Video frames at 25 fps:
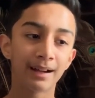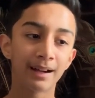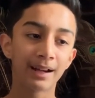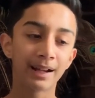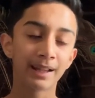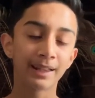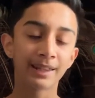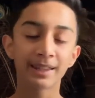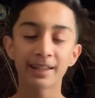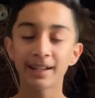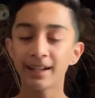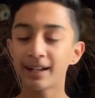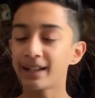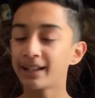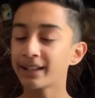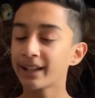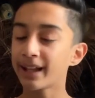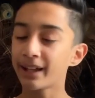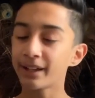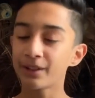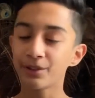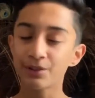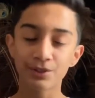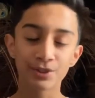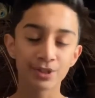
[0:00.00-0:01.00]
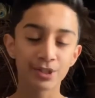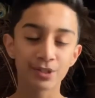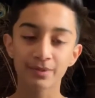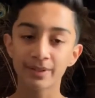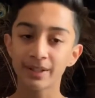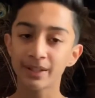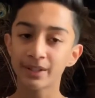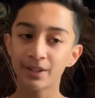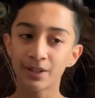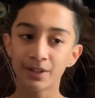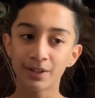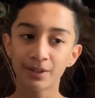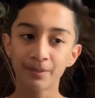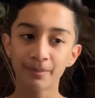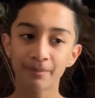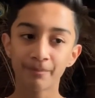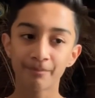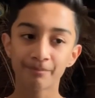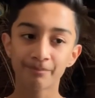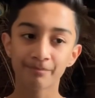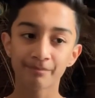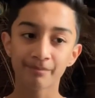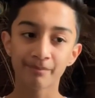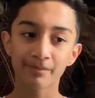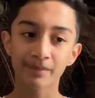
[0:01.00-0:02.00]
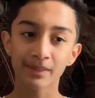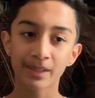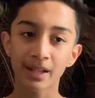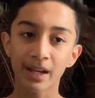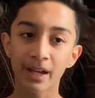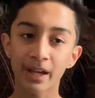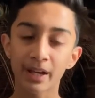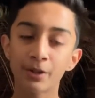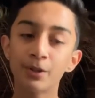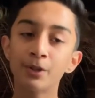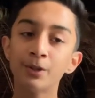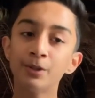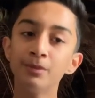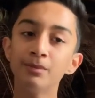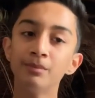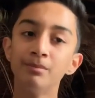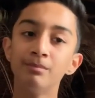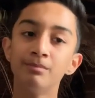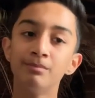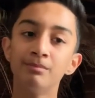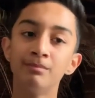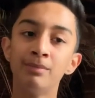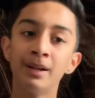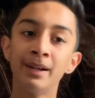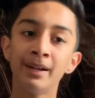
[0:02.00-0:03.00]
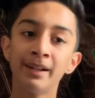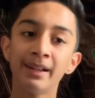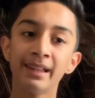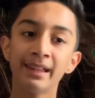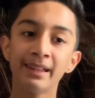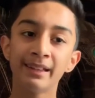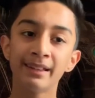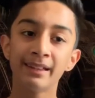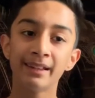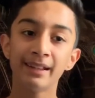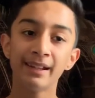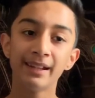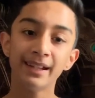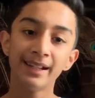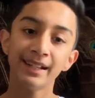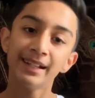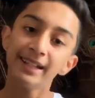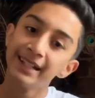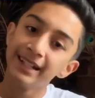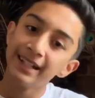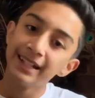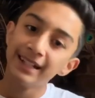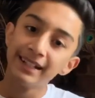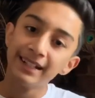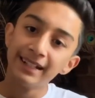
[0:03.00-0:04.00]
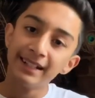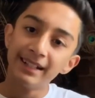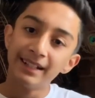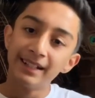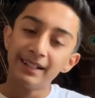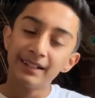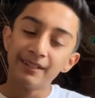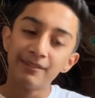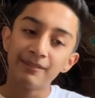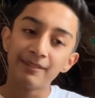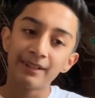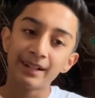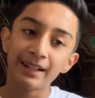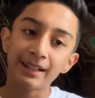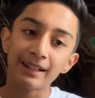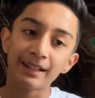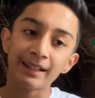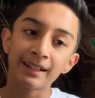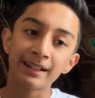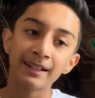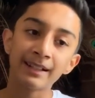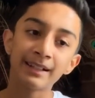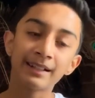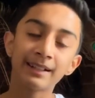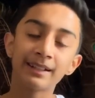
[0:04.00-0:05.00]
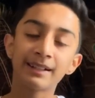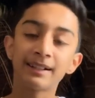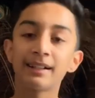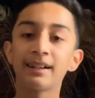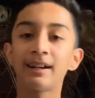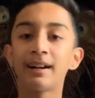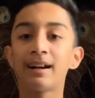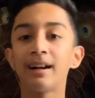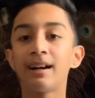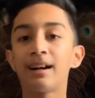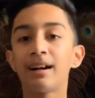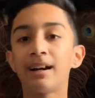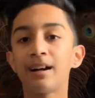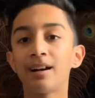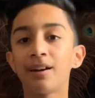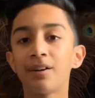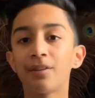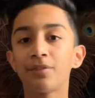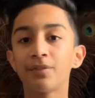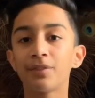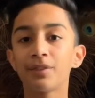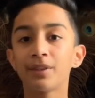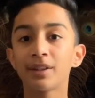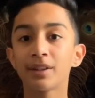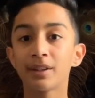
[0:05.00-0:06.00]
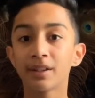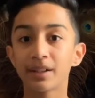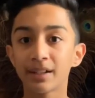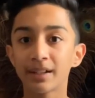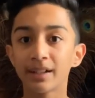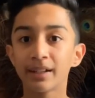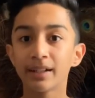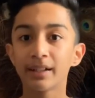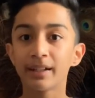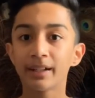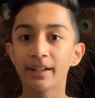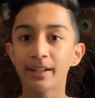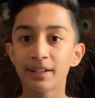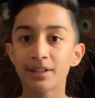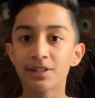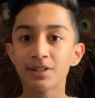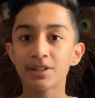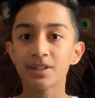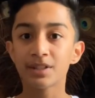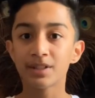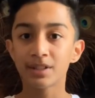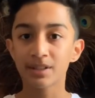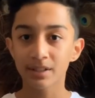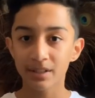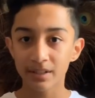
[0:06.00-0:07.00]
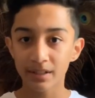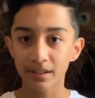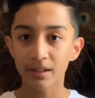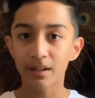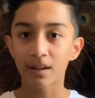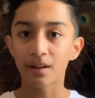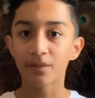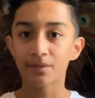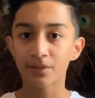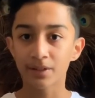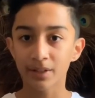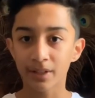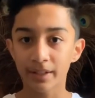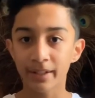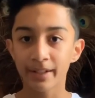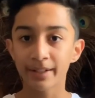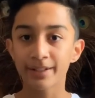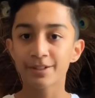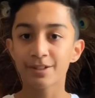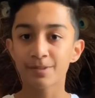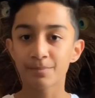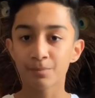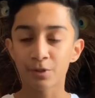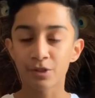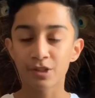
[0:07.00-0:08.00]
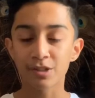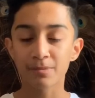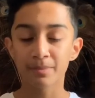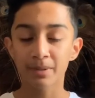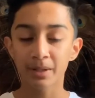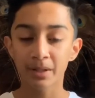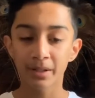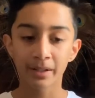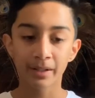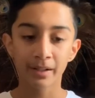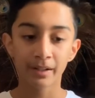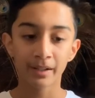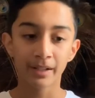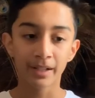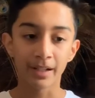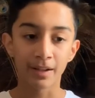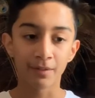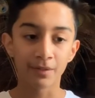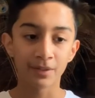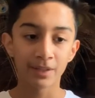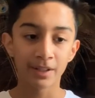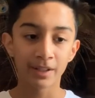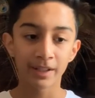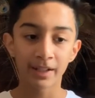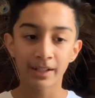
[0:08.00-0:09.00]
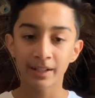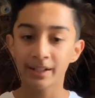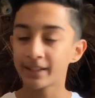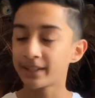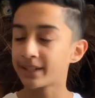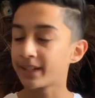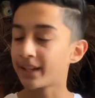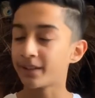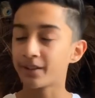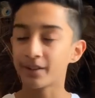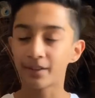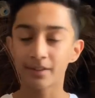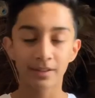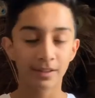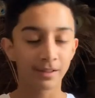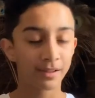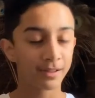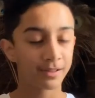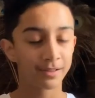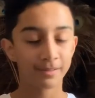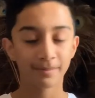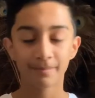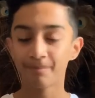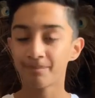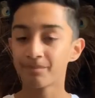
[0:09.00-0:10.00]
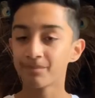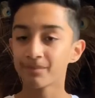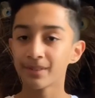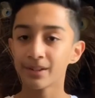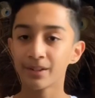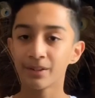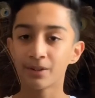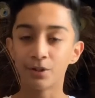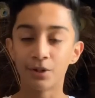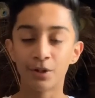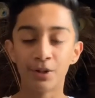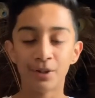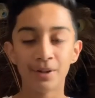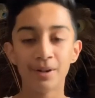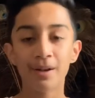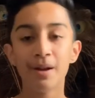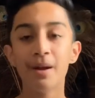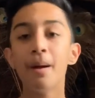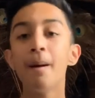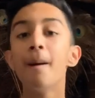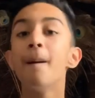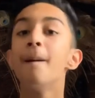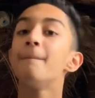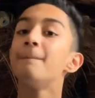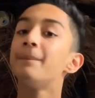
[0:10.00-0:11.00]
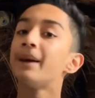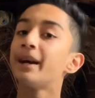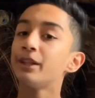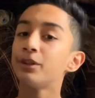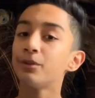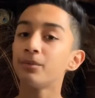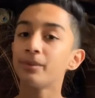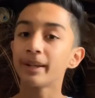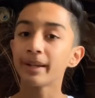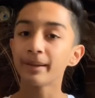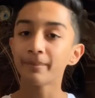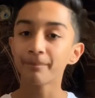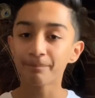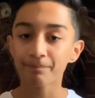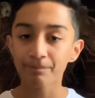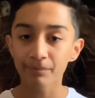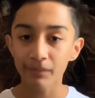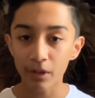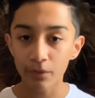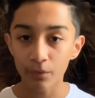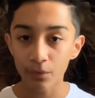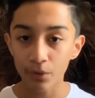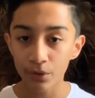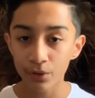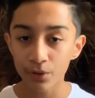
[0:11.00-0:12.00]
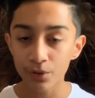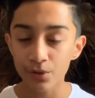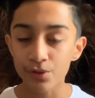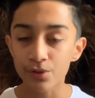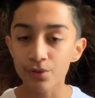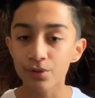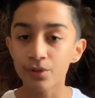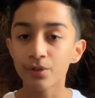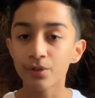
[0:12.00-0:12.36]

I think I'll get used to it though, I hope. But well, after each sports period, definitely tehra'ah. Oh, by the way, For those